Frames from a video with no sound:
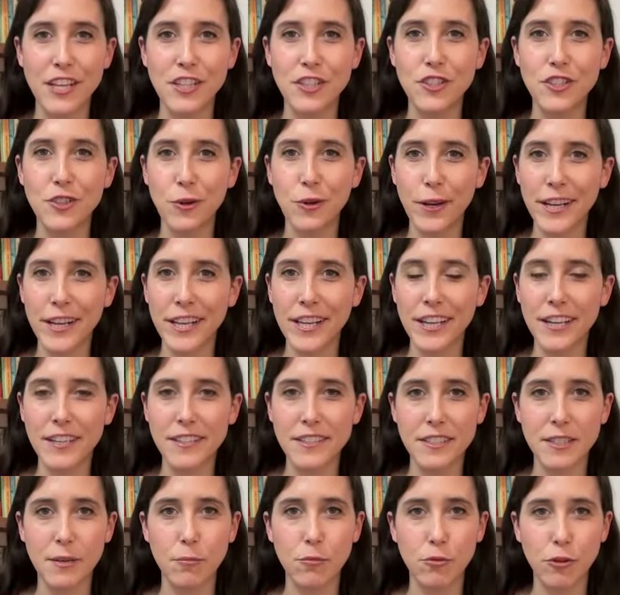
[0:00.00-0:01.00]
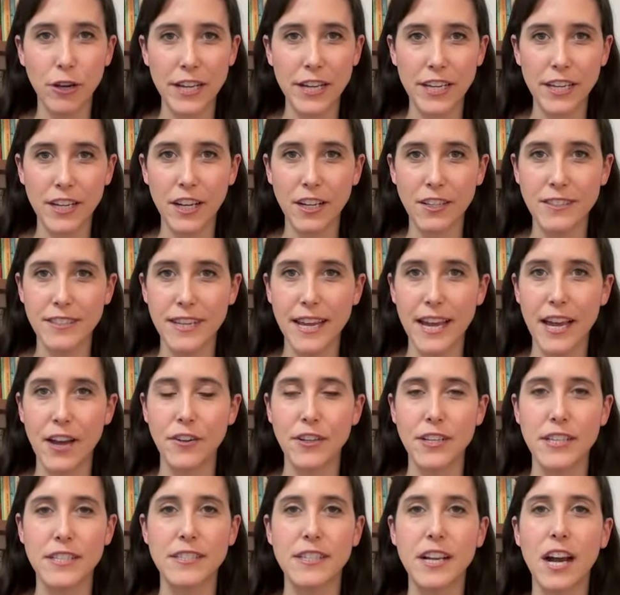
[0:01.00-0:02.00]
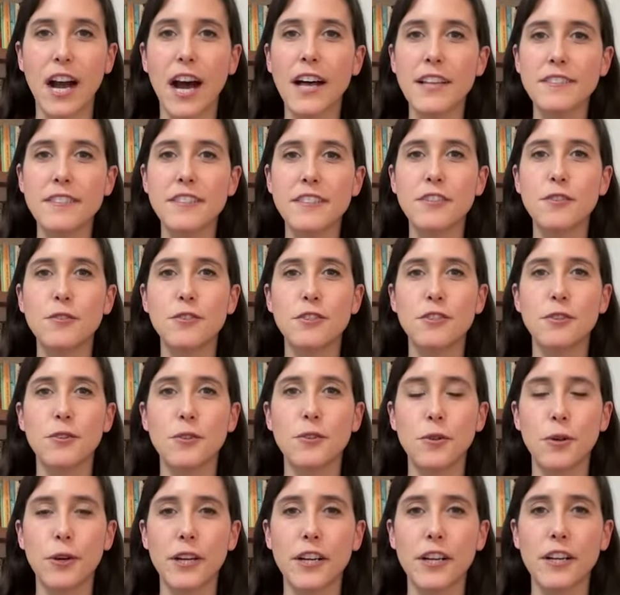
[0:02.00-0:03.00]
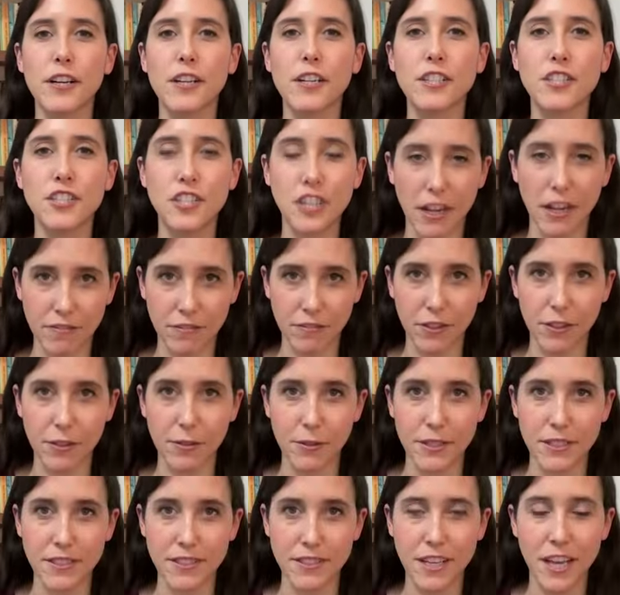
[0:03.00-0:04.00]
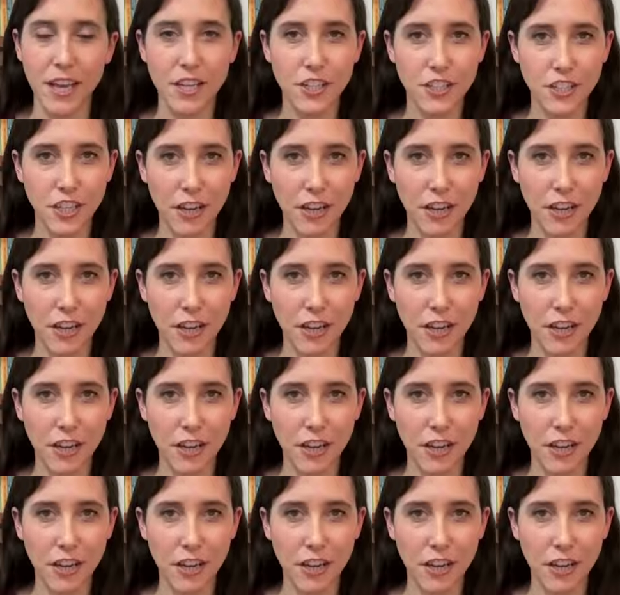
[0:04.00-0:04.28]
and joining us to break it all down is constitutional lawyer Jeff Lewis.